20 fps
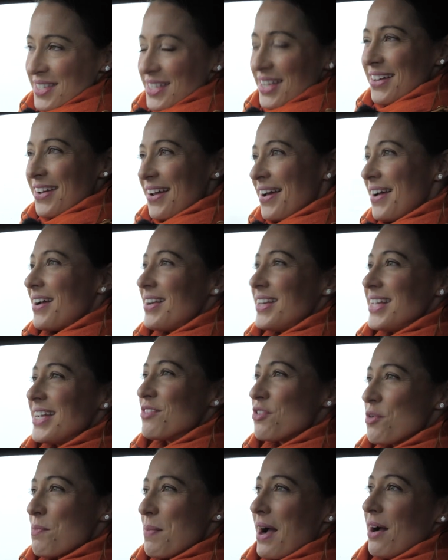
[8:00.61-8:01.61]
said
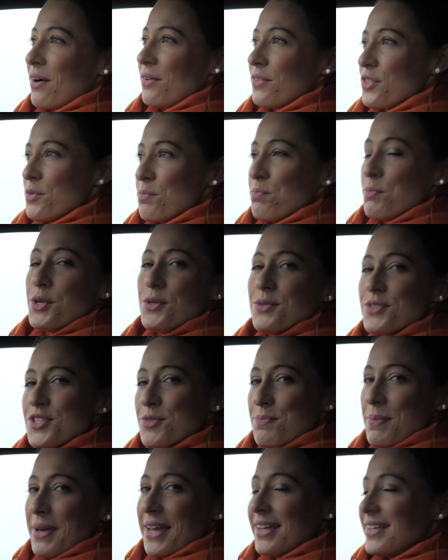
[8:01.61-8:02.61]
earlier about the boot
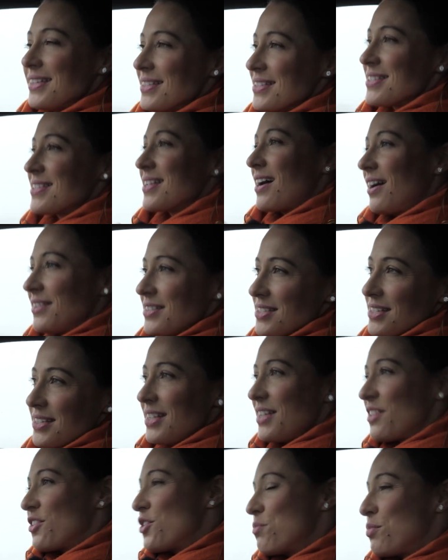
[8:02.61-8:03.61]
space
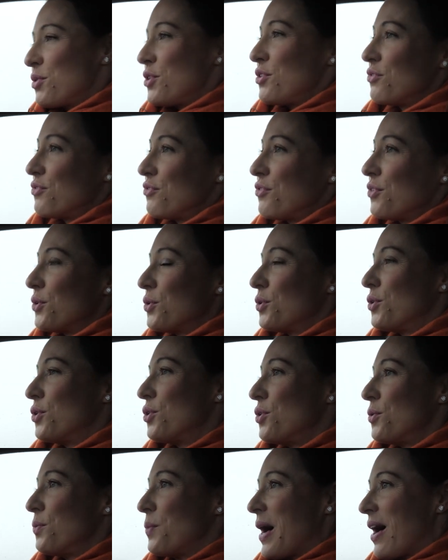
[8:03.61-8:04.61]
underneath the boot
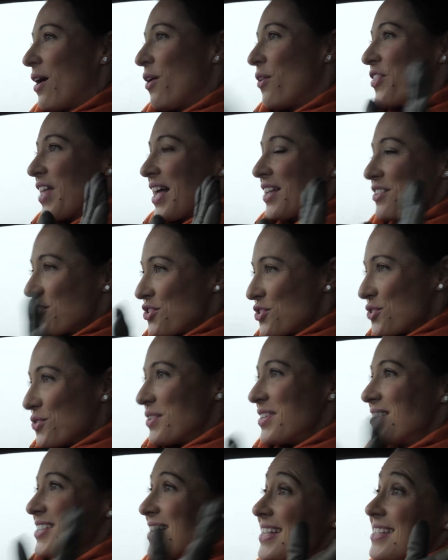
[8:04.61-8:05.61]
floor? Well, that
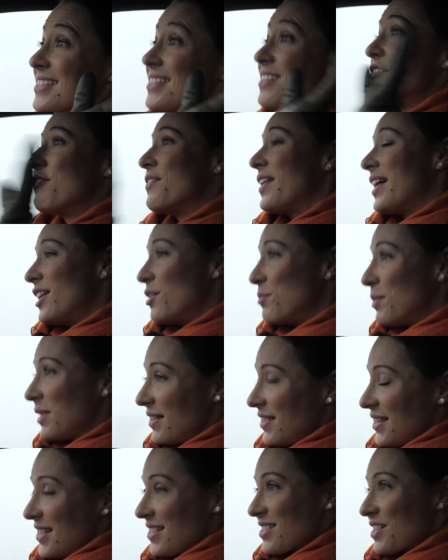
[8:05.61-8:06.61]
storage isn't available
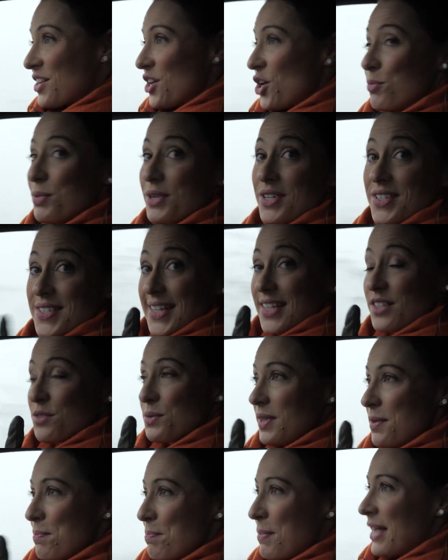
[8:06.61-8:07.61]
in this car because that's
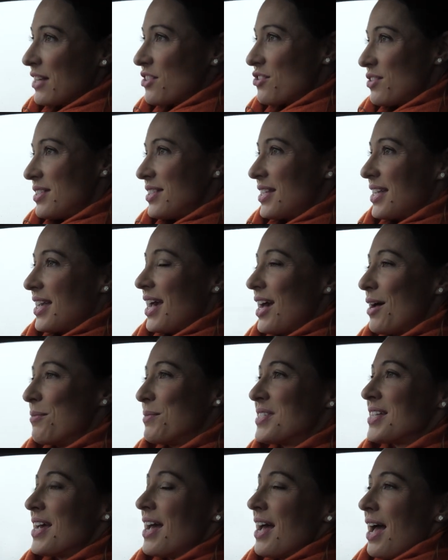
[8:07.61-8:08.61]
where the batteries are
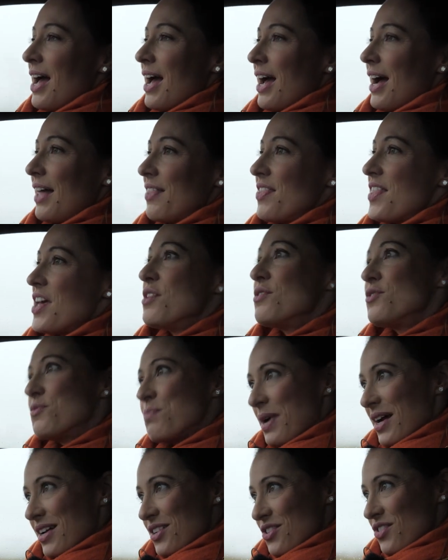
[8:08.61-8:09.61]
kept. And those
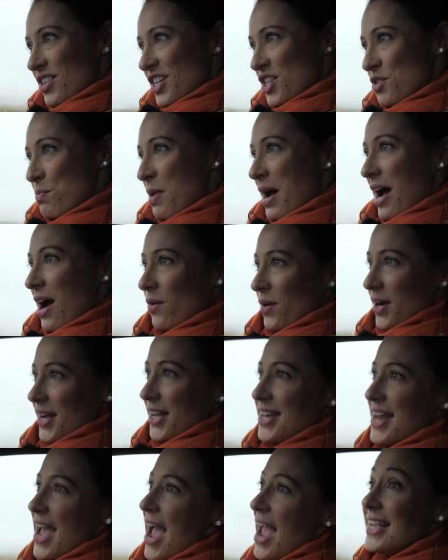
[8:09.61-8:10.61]
batteries power
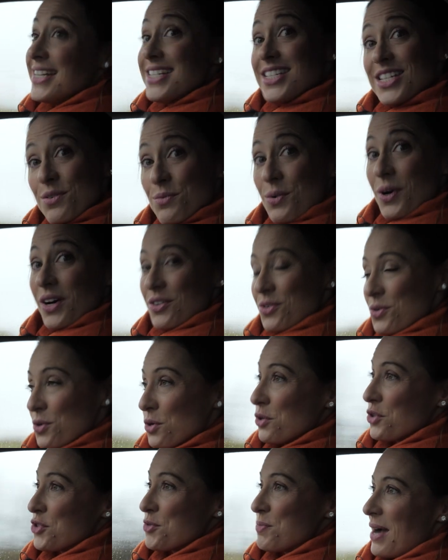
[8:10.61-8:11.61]
an 81
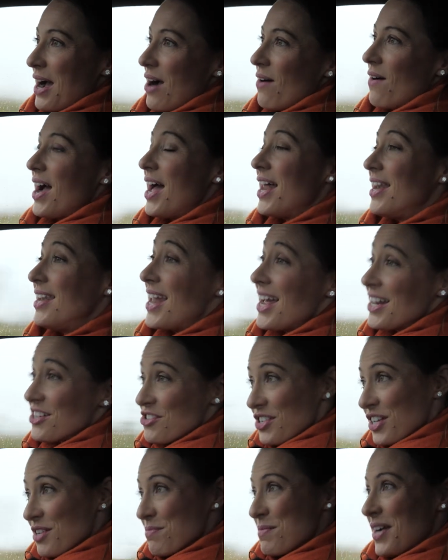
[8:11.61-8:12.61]
horsepower
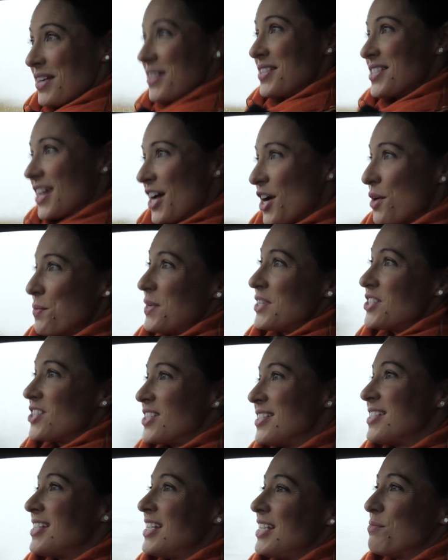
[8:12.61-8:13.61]
electric motor, which
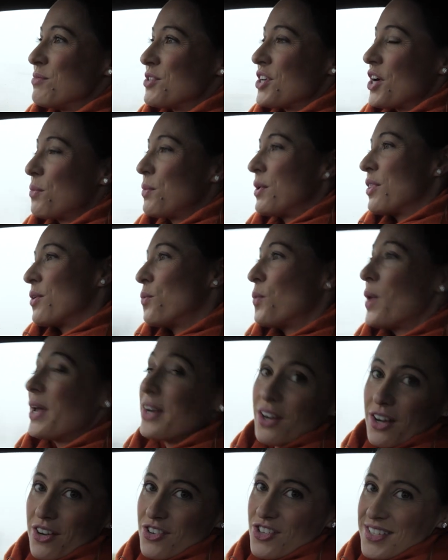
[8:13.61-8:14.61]
is teamed up with a
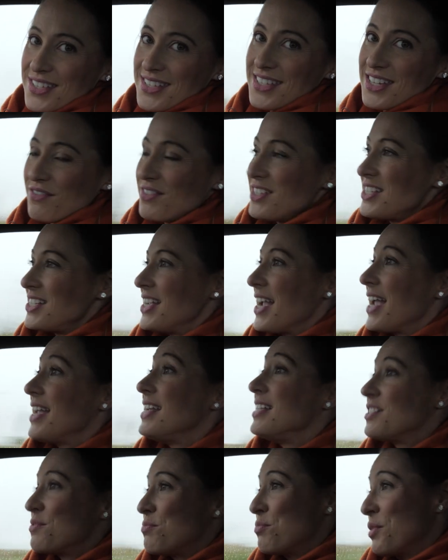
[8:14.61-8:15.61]

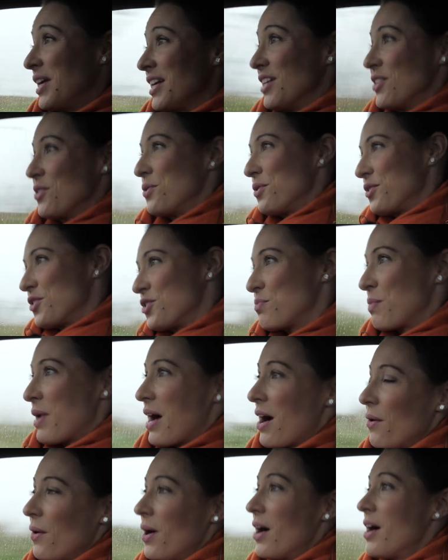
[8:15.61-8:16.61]
178 brake
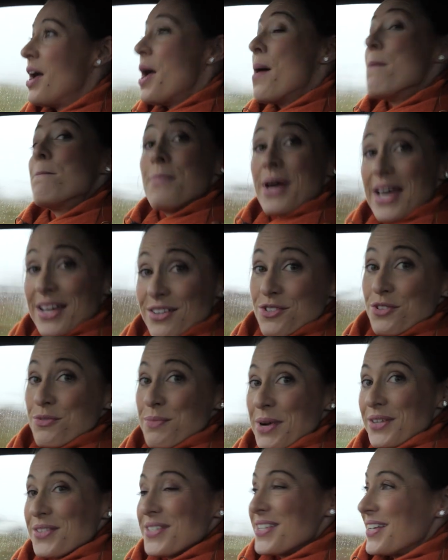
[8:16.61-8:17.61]
horsepower petrol
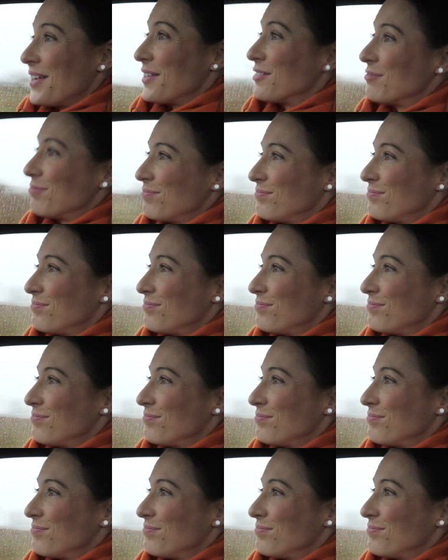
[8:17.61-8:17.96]
motor.